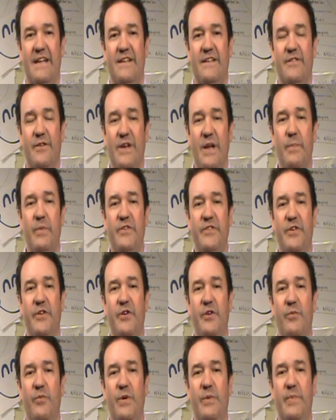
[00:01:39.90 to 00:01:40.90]
So number
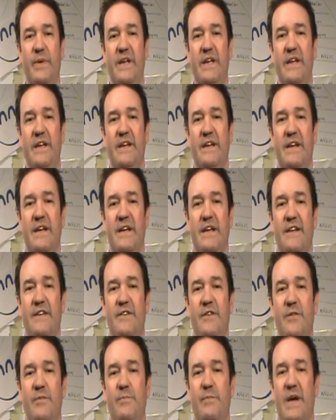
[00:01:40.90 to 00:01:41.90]
2 would be
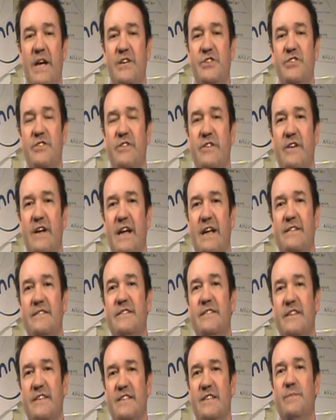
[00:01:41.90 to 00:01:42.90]
to measure and
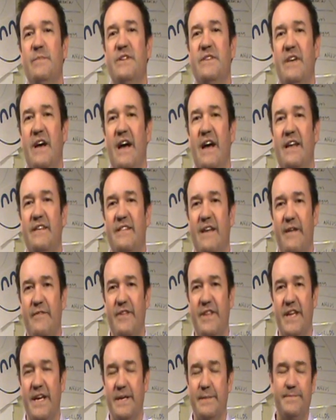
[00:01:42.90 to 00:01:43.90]
systematize
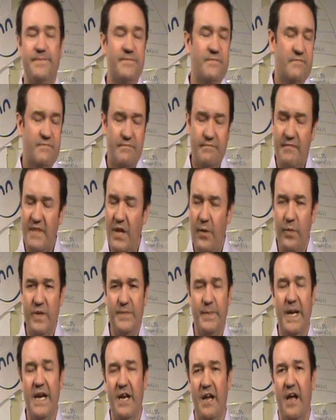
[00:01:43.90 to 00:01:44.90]
everything. We
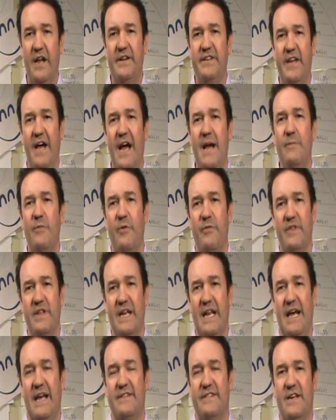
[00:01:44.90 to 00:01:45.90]
spent a lot of time over the
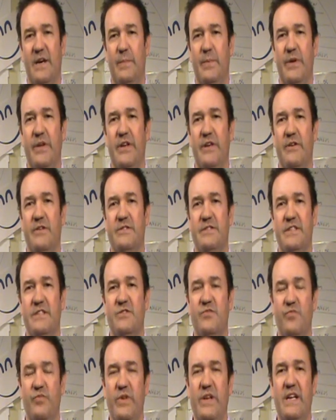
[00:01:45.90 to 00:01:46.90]
last couple of years
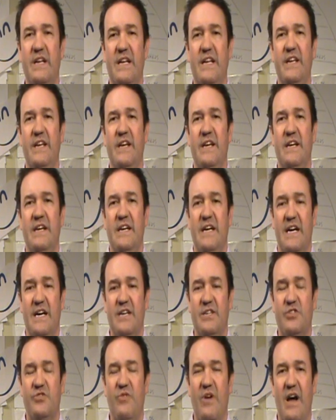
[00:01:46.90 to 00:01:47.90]
just really
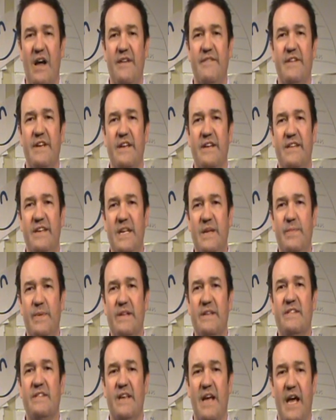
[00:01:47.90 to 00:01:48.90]
driving deep
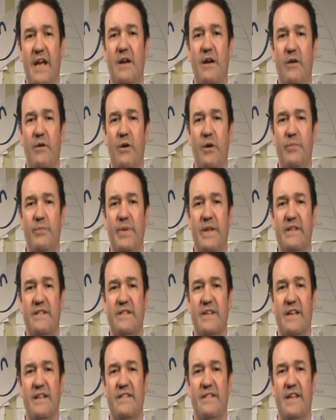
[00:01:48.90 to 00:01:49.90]
inside our own
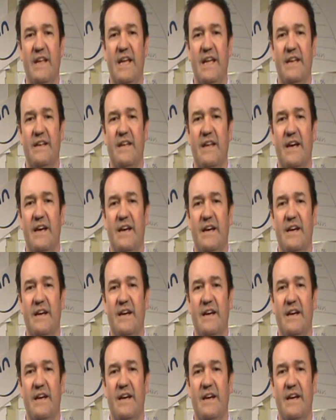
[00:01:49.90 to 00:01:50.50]
business, and